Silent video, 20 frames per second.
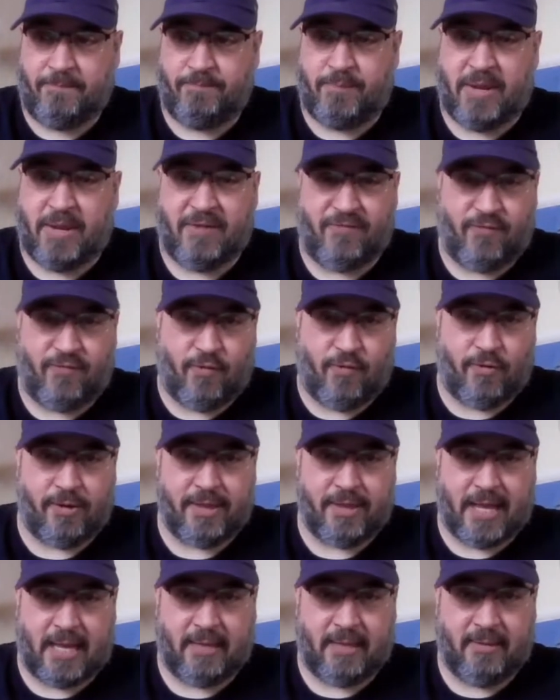
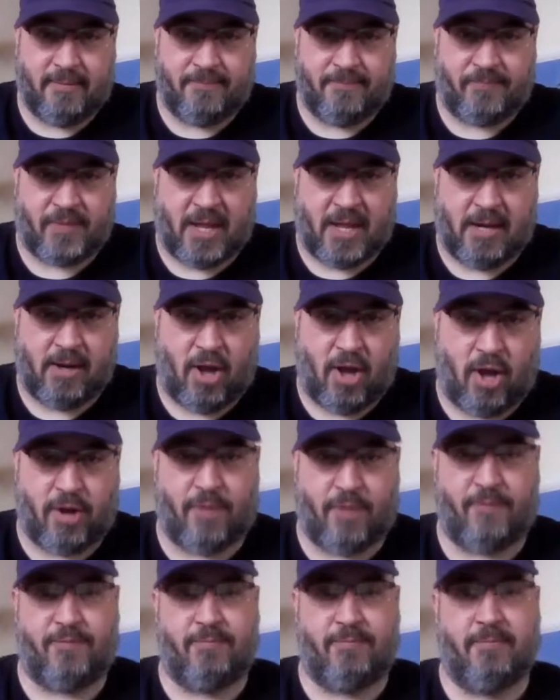before that. A lot
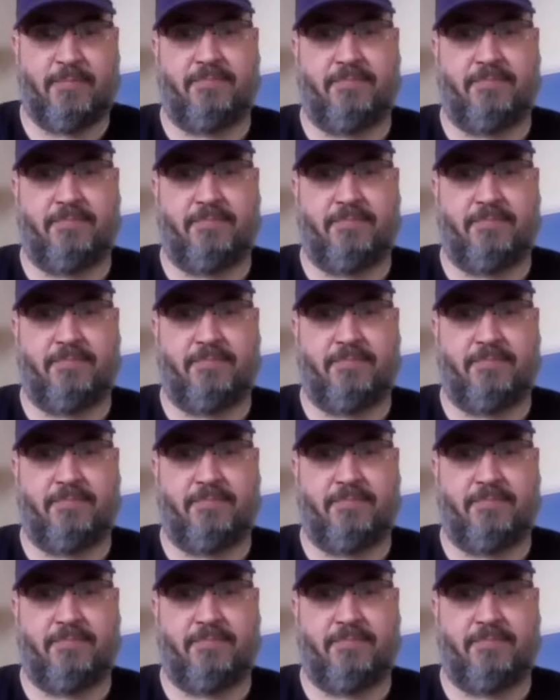of